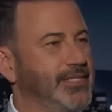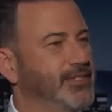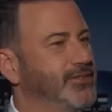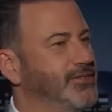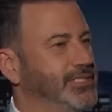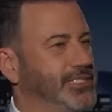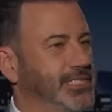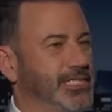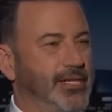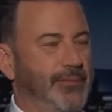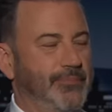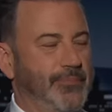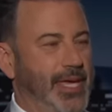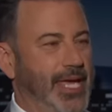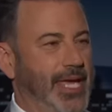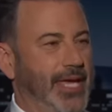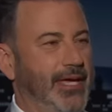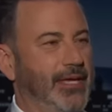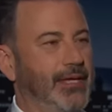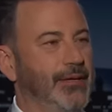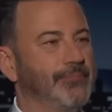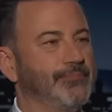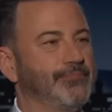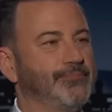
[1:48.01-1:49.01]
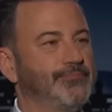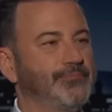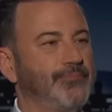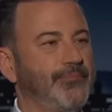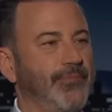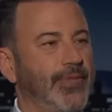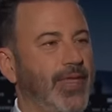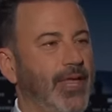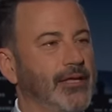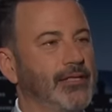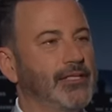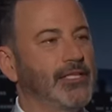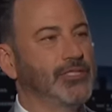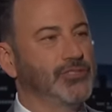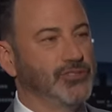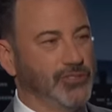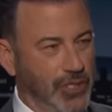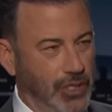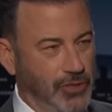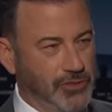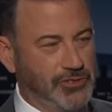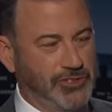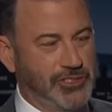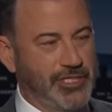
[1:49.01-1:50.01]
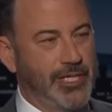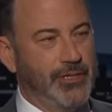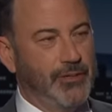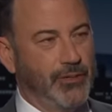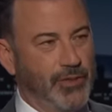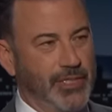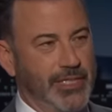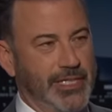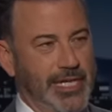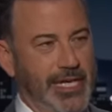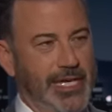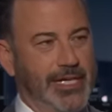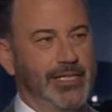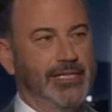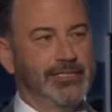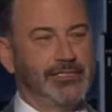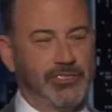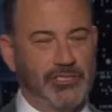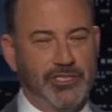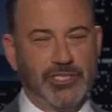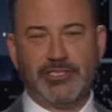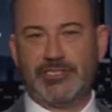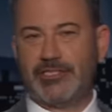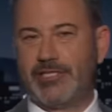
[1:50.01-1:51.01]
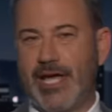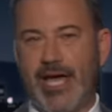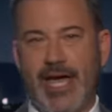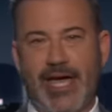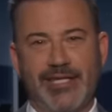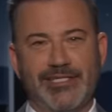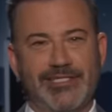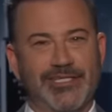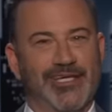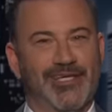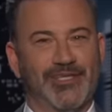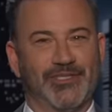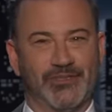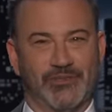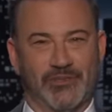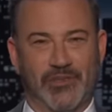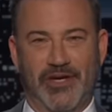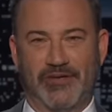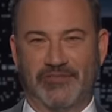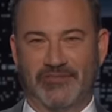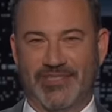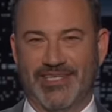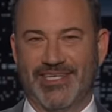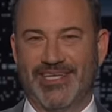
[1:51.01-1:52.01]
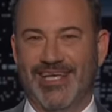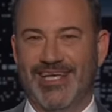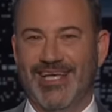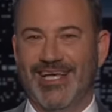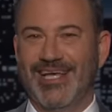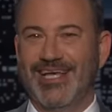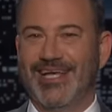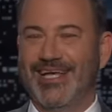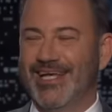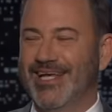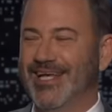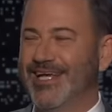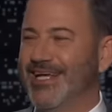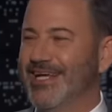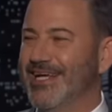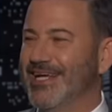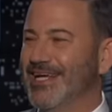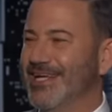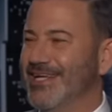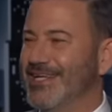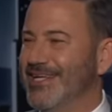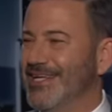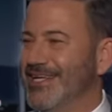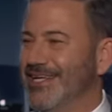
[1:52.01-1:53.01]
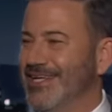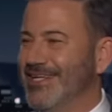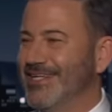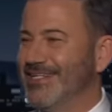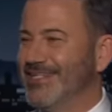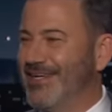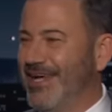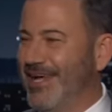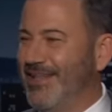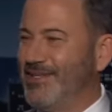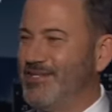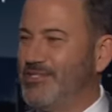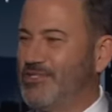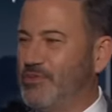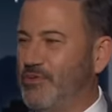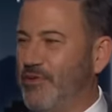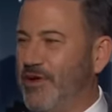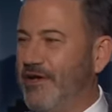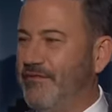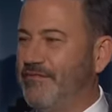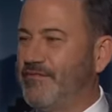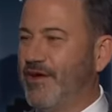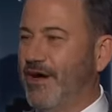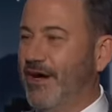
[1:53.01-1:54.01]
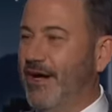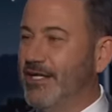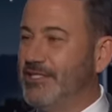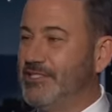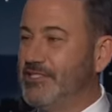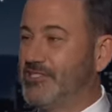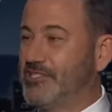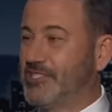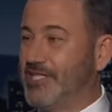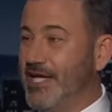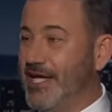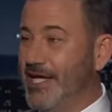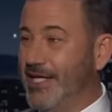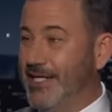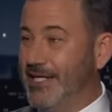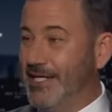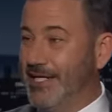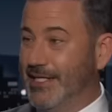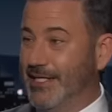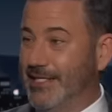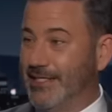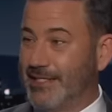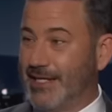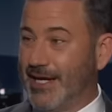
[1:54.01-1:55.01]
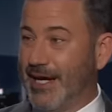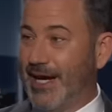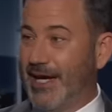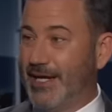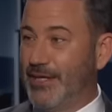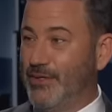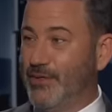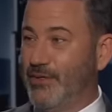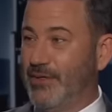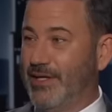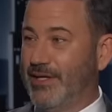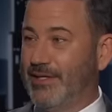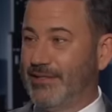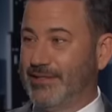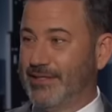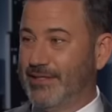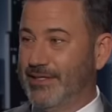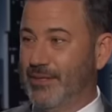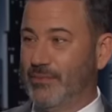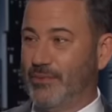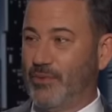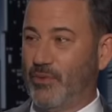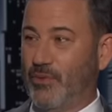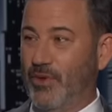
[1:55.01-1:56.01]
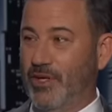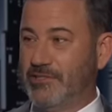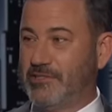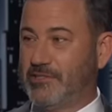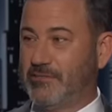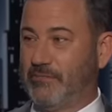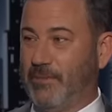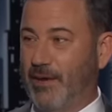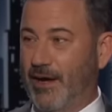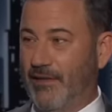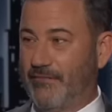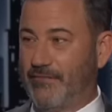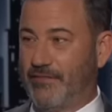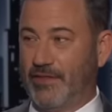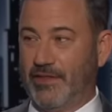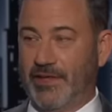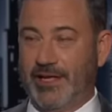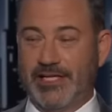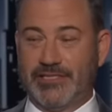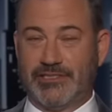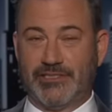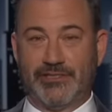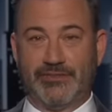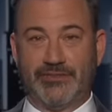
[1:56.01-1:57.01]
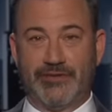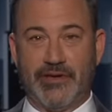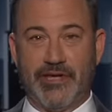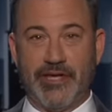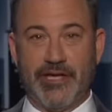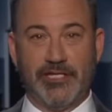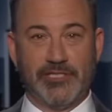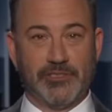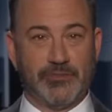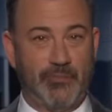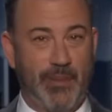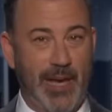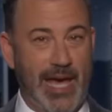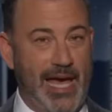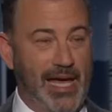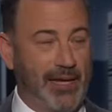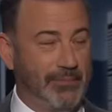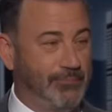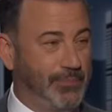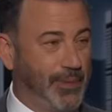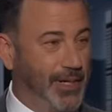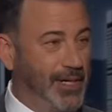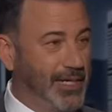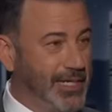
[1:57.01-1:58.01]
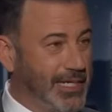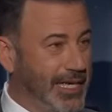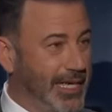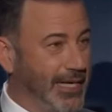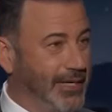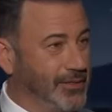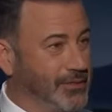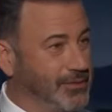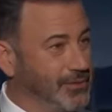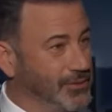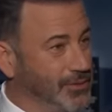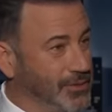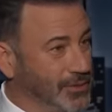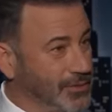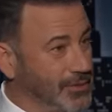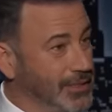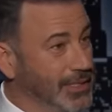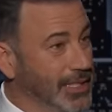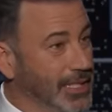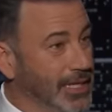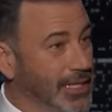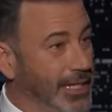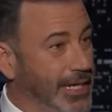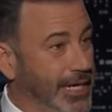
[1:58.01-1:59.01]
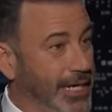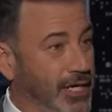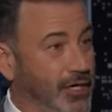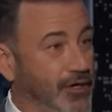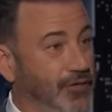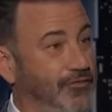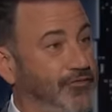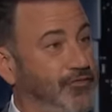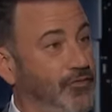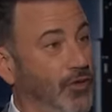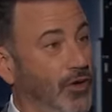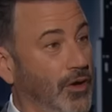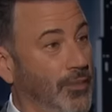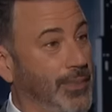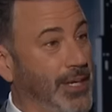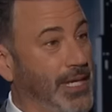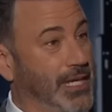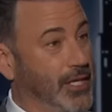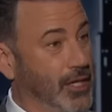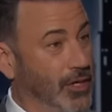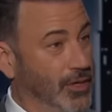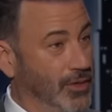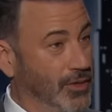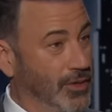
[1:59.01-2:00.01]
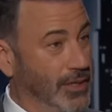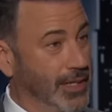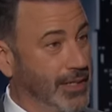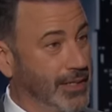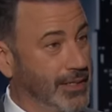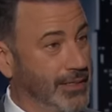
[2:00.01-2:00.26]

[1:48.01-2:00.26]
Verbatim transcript: there's no, there isn't a B, and there's no C or D. It's just A, Taylor Swift. Taylor Swift unseated the guy who held the number one spot for the last three years, Bad Bunny, who will heretofore be known